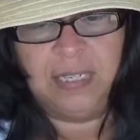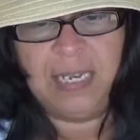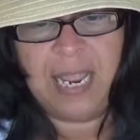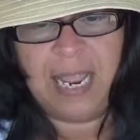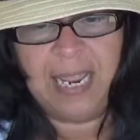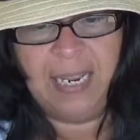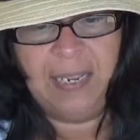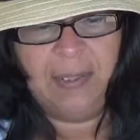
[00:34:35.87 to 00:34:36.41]

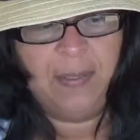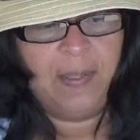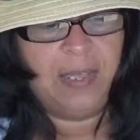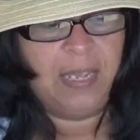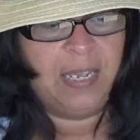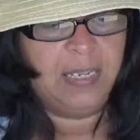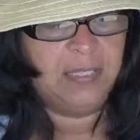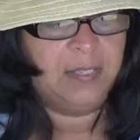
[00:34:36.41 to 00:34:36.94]
today
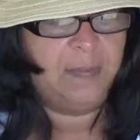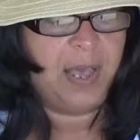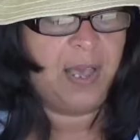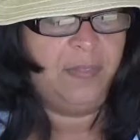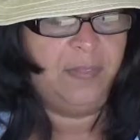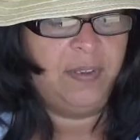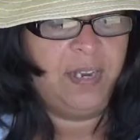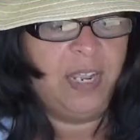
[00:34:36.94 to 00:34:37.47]
is
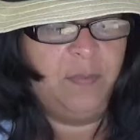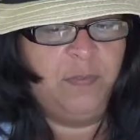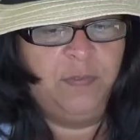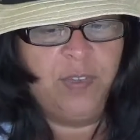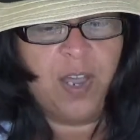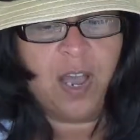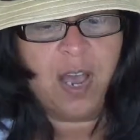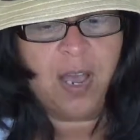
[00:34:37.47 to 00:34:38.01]
about the name
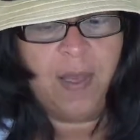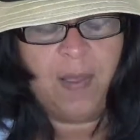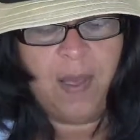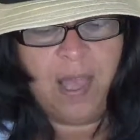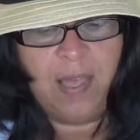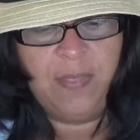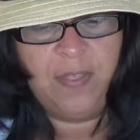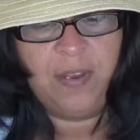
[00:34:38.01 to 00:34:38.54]
of Yah
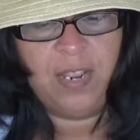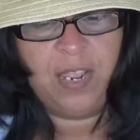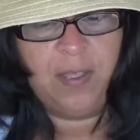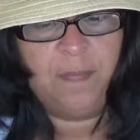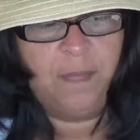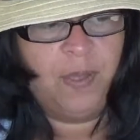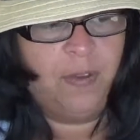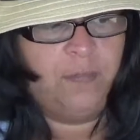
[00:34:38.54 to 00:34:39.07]
and the
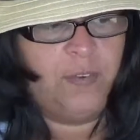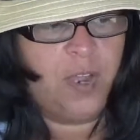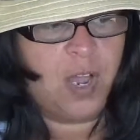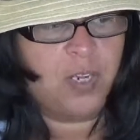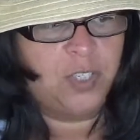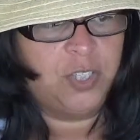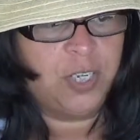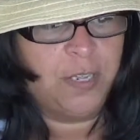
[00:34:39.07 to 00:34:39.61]
name of
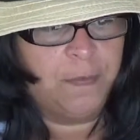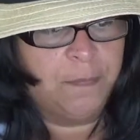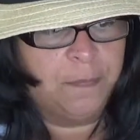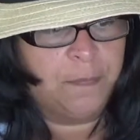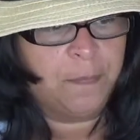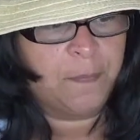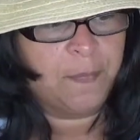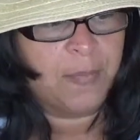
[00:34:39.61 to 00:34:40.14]
Yasha
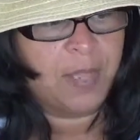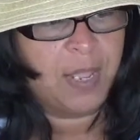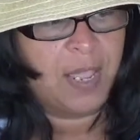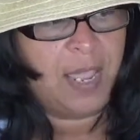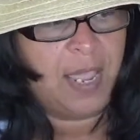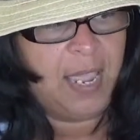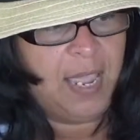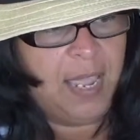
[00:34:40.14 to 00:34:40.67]

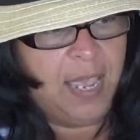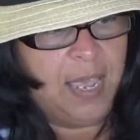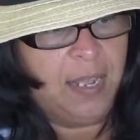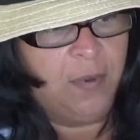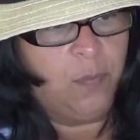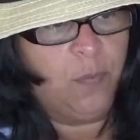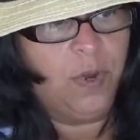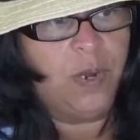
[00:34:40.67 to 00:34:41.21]

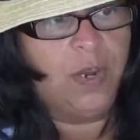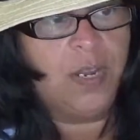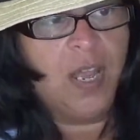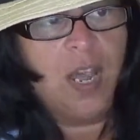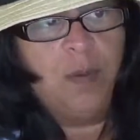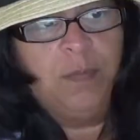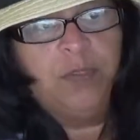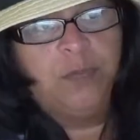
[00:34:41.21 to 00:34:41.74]
and where it
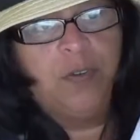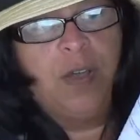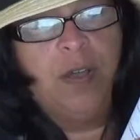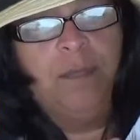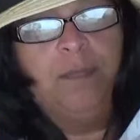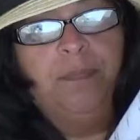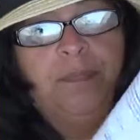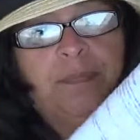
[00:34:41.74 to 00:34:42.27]
comes
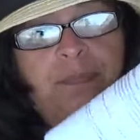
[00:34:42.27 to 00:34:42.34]
from.